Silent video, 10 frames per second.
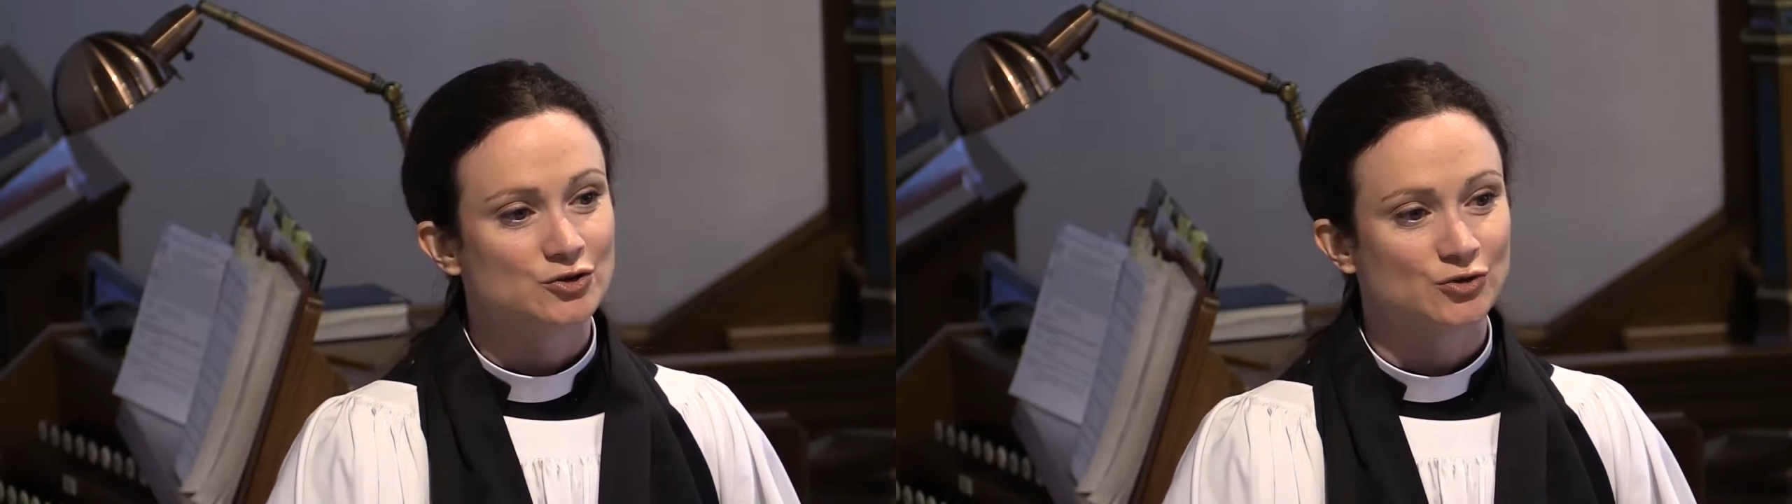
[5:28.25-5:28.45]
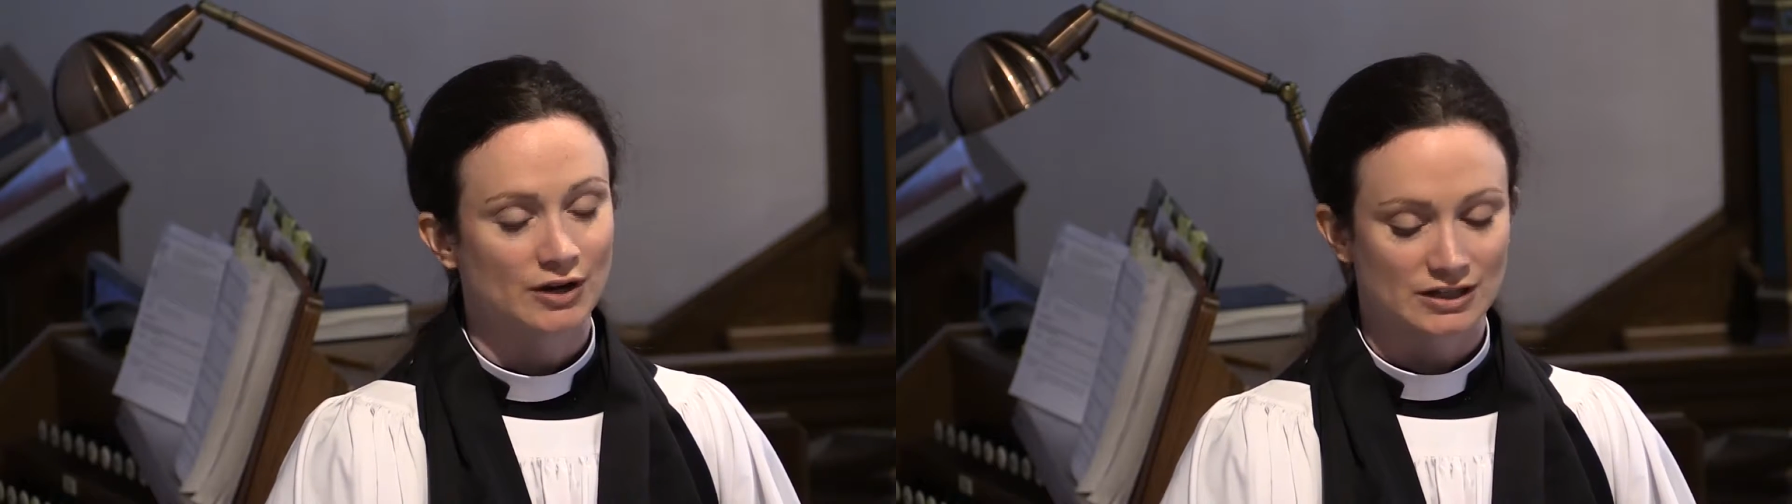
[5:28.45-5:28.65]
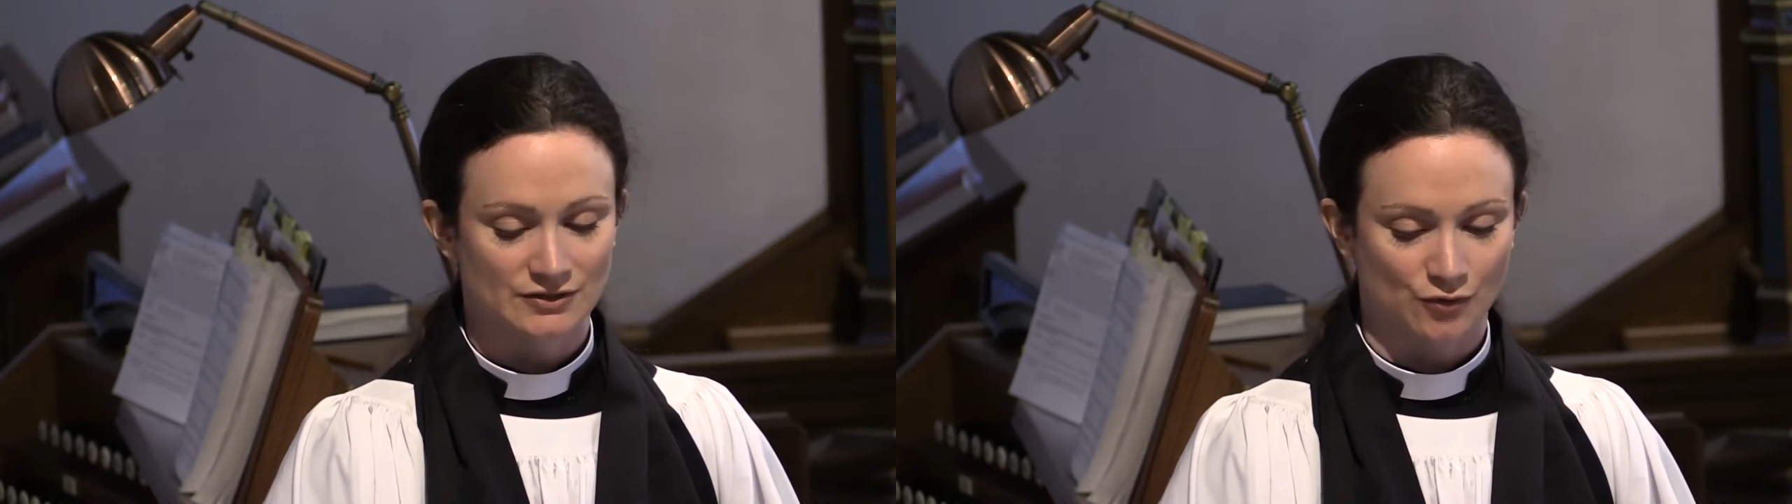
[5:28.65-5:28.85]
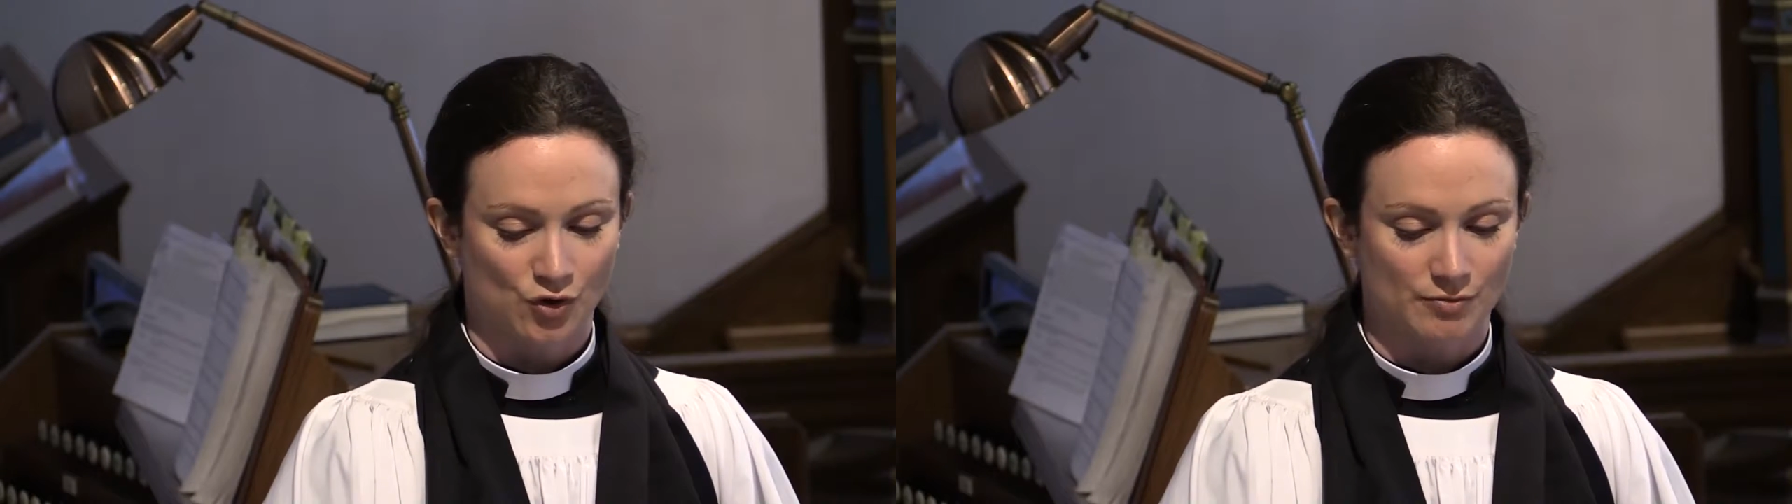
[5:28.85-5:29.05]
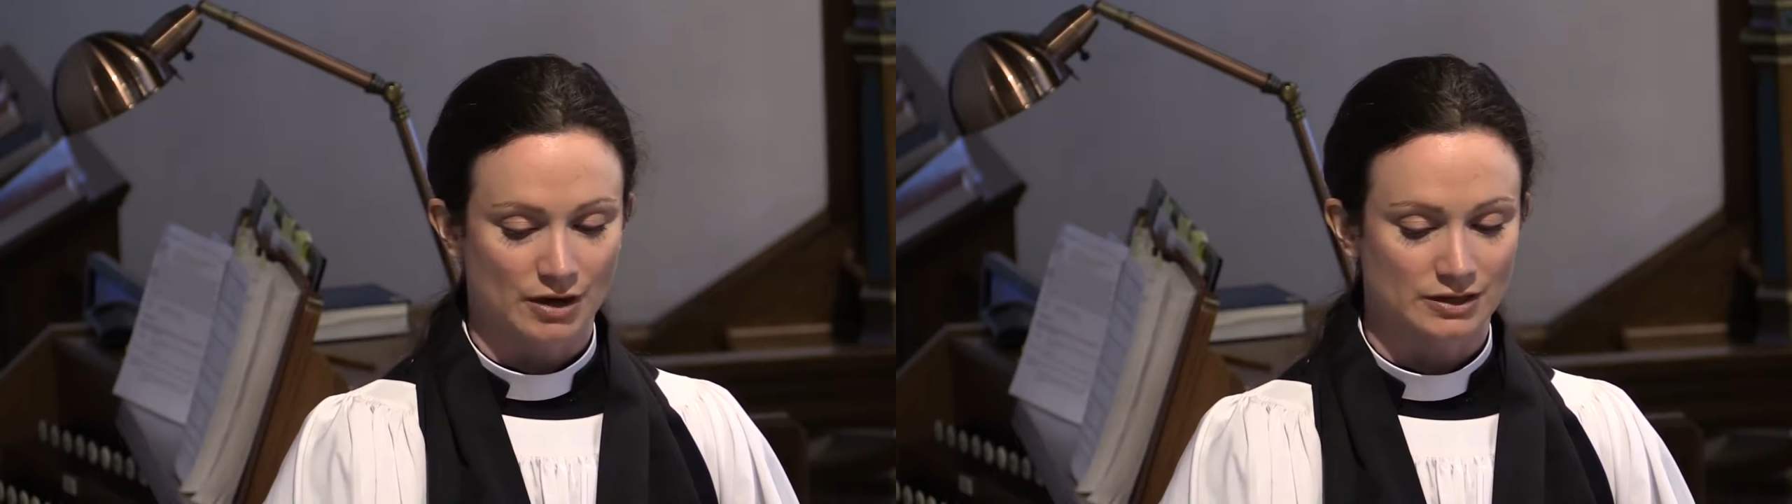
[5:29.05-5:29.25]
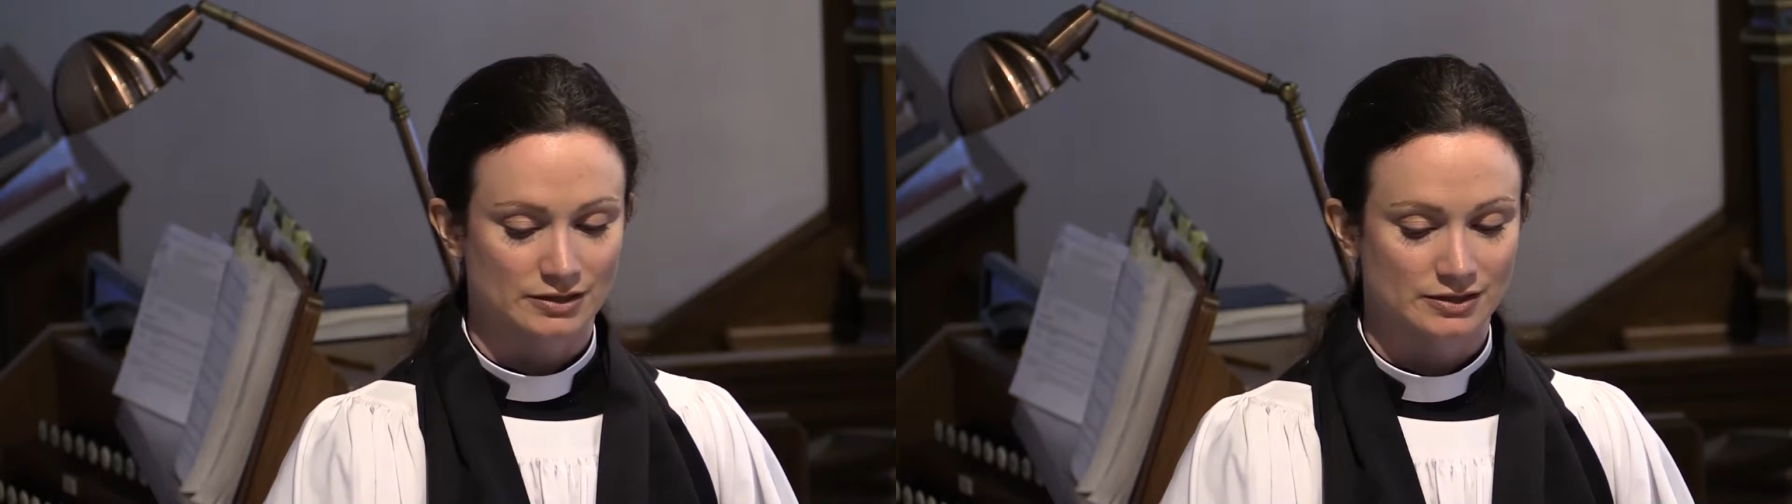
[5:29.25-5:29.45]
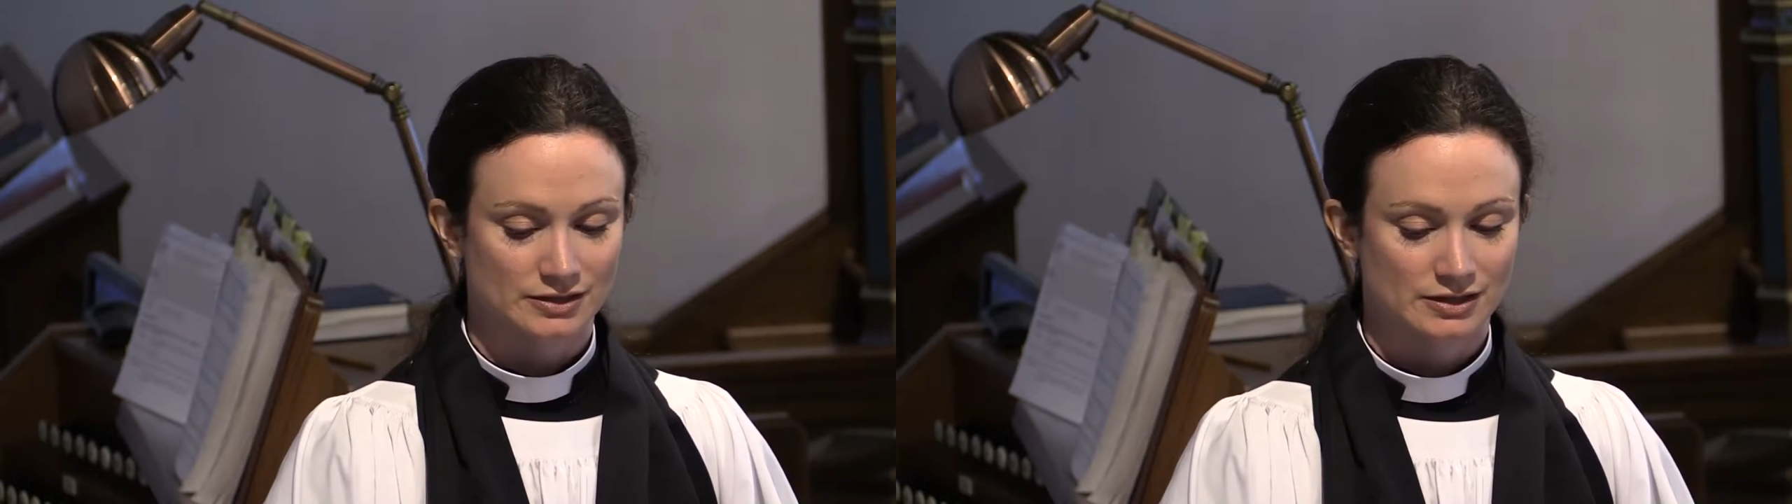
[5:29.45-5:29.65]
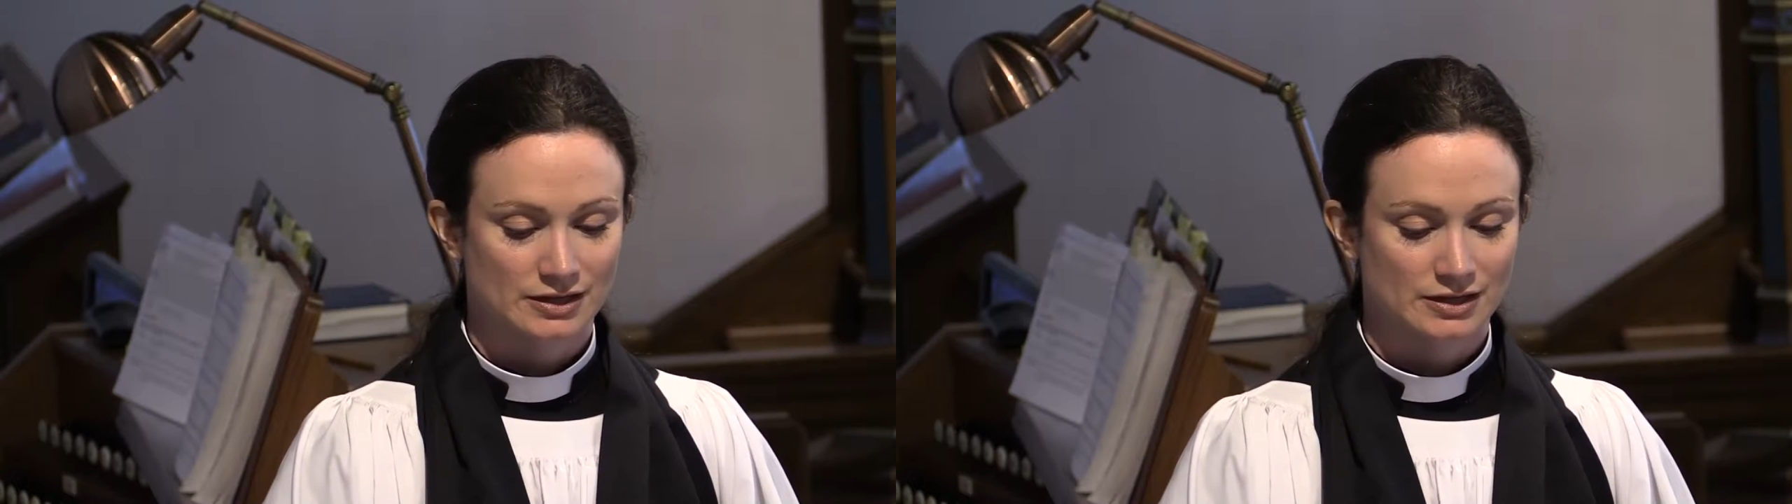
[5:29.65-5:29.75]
transform us,